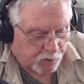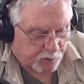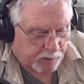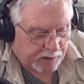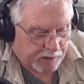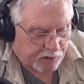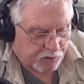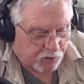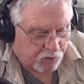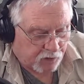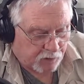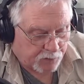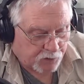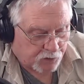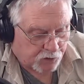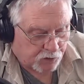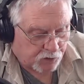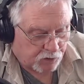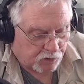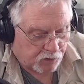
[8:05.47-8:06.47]
Biden drops
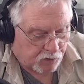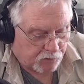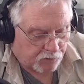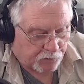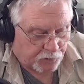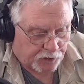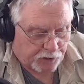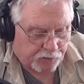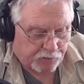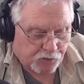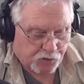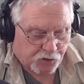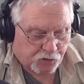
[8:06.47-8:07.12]
student loan forgiveness